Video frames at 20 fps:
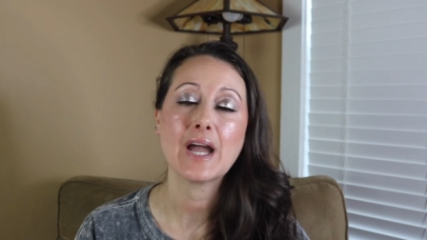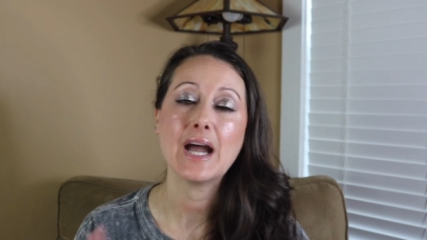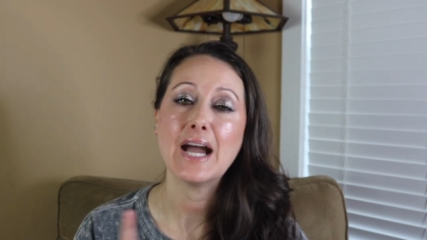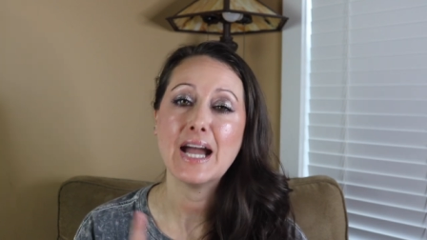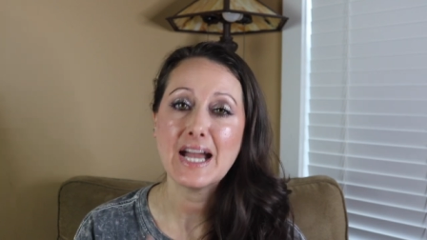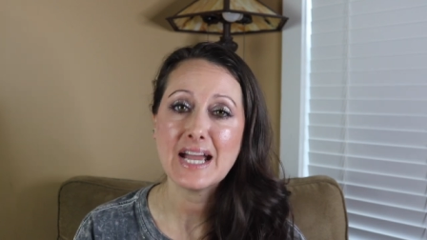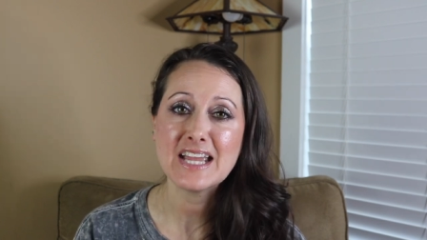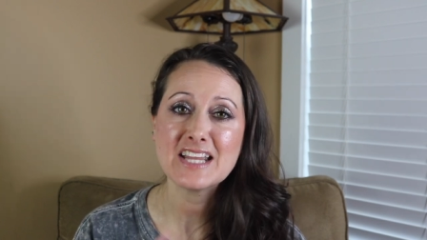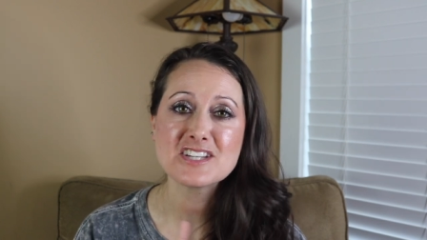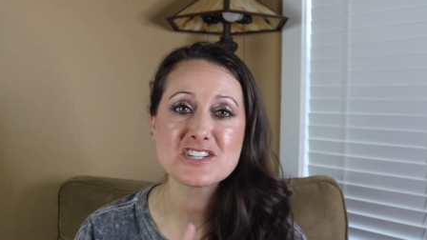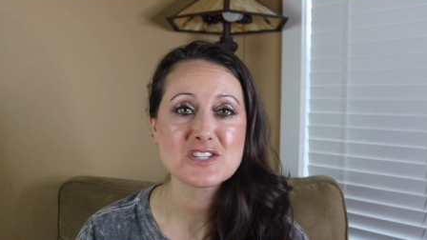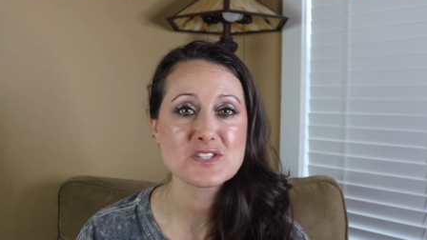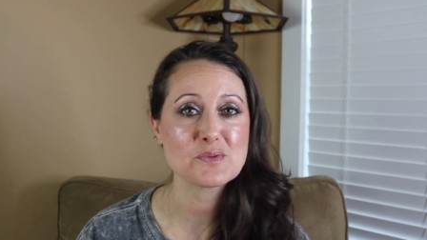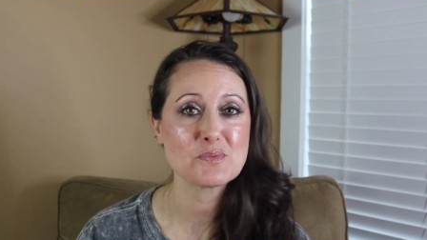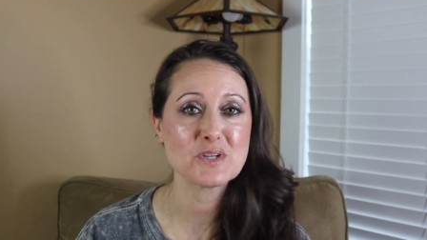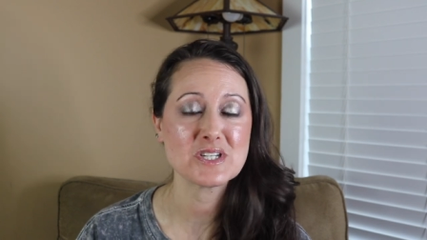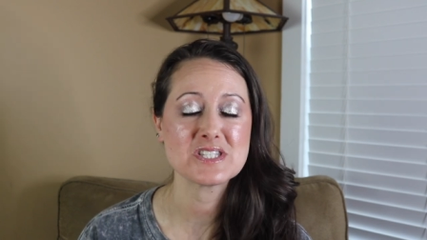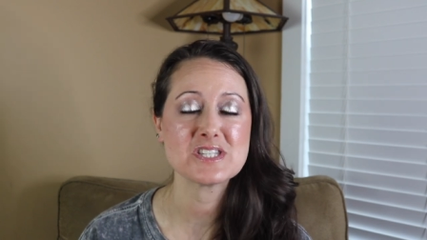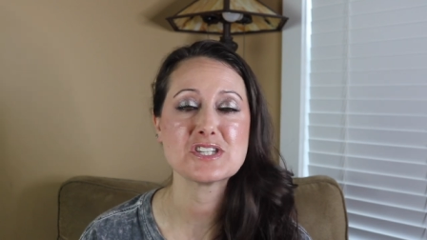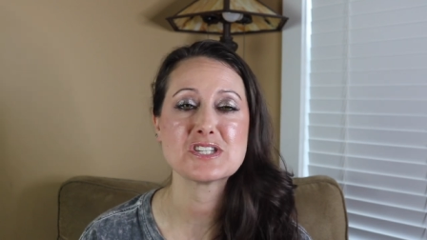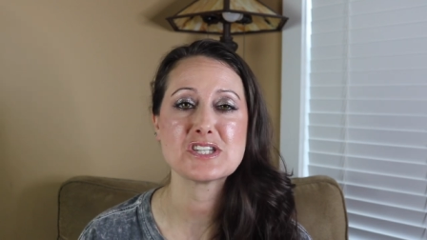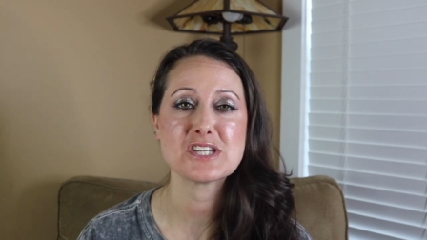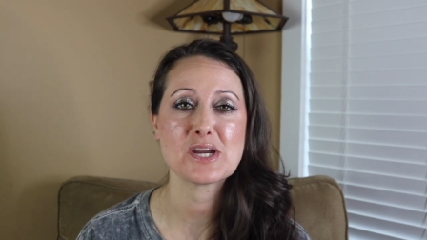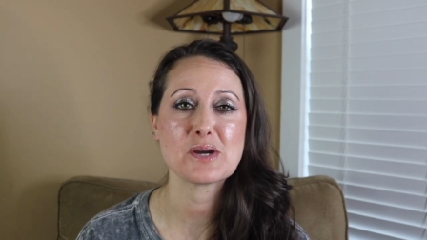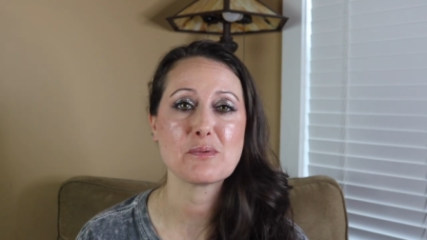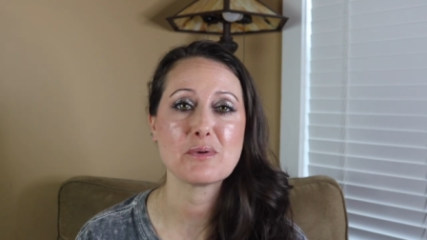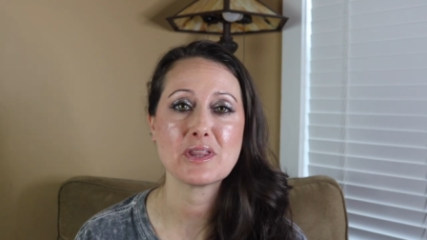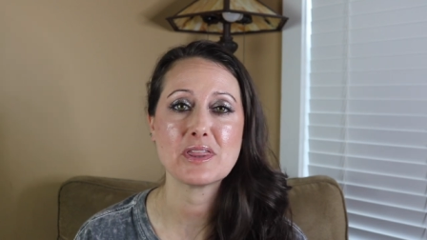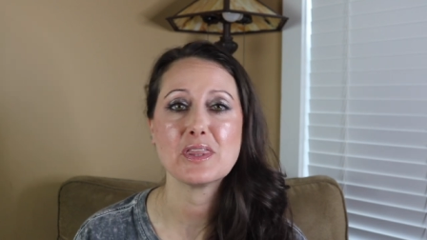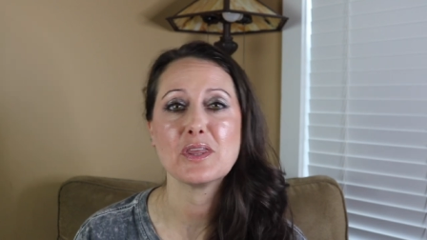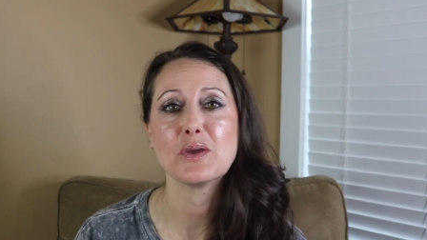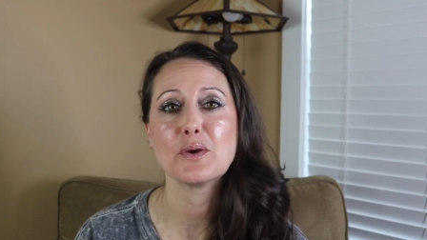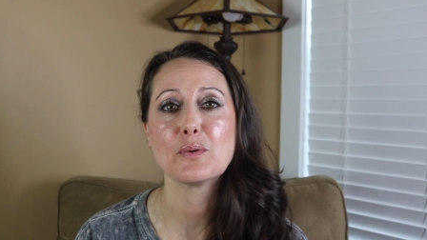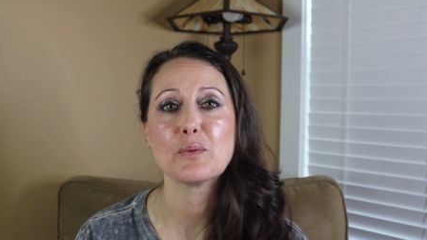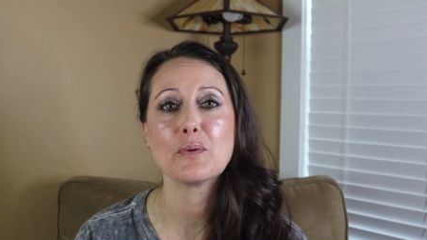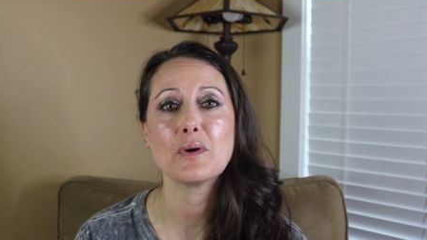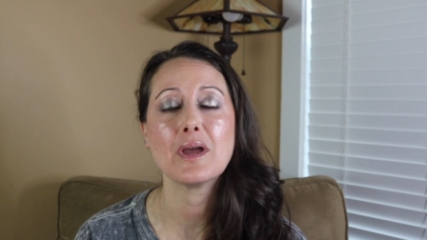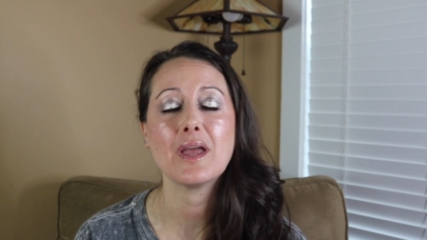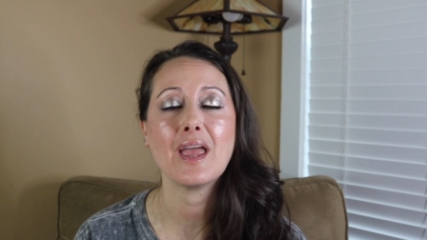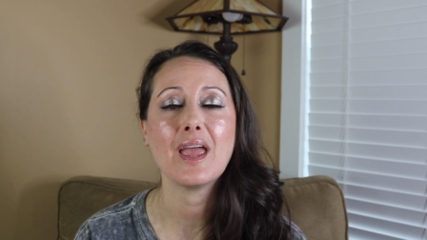I just want to share with
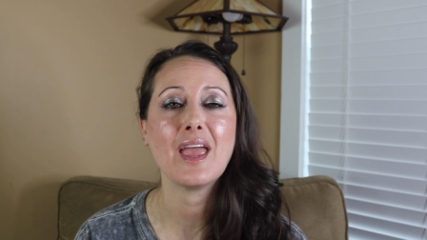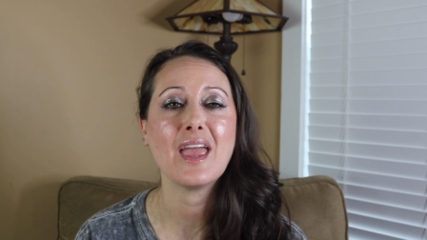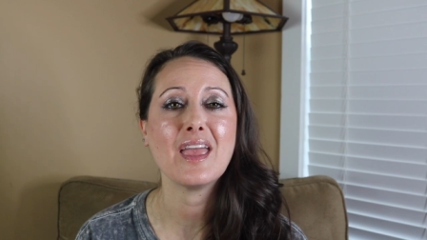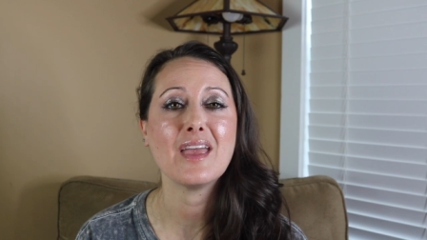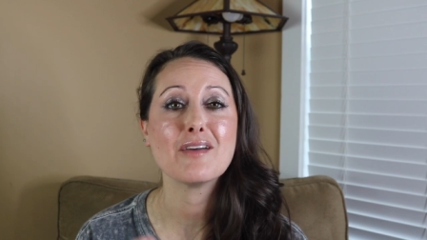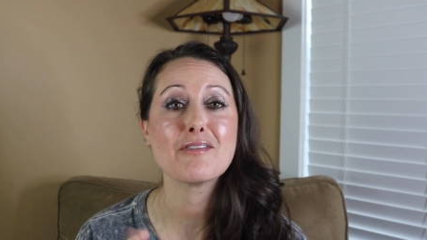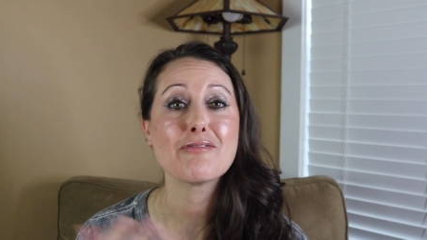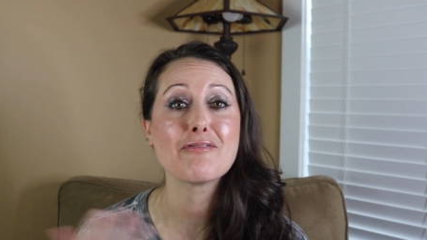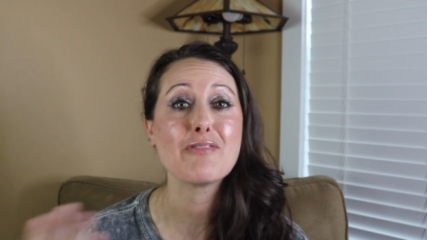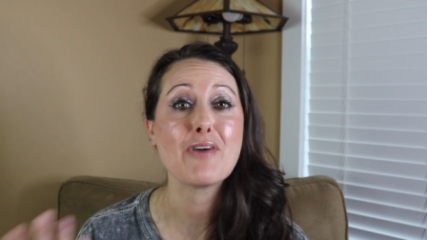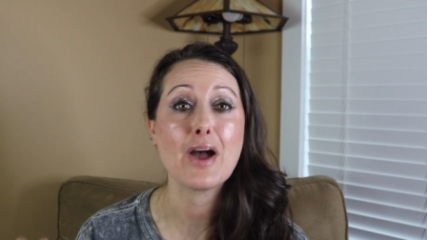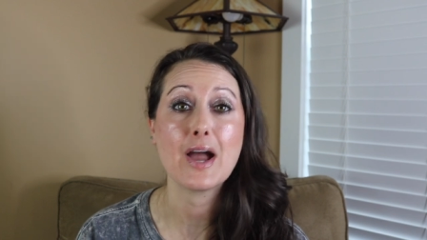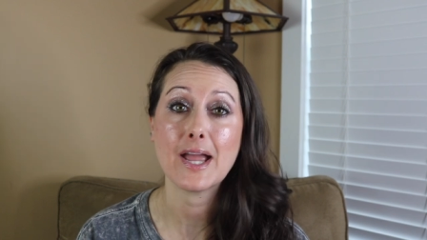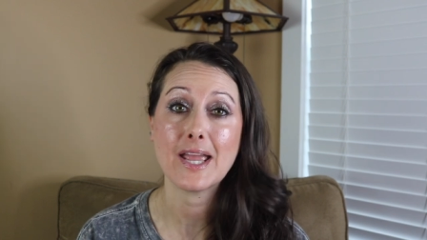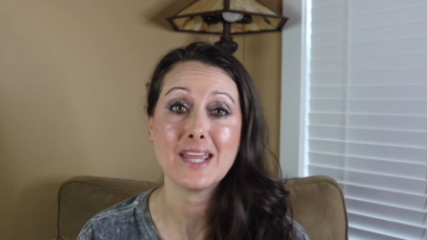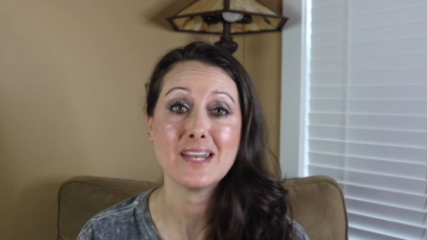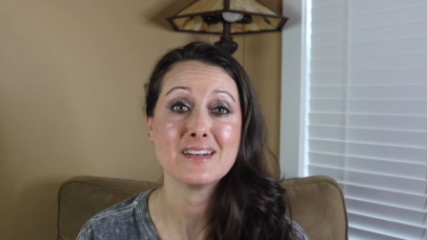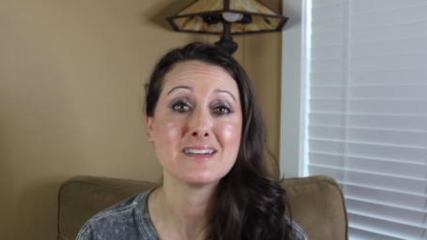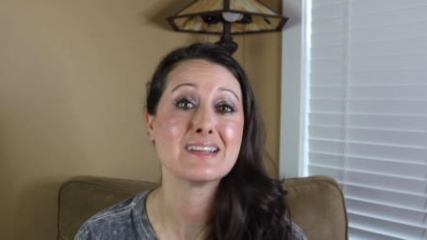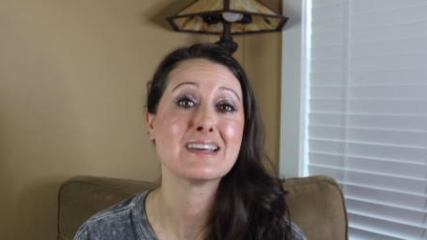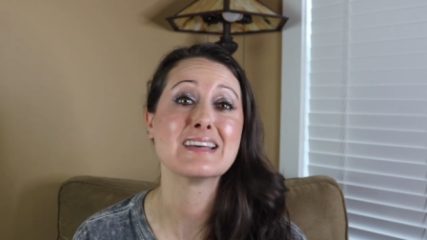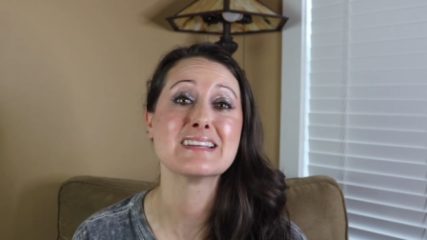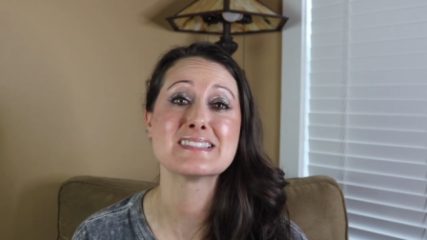you a find,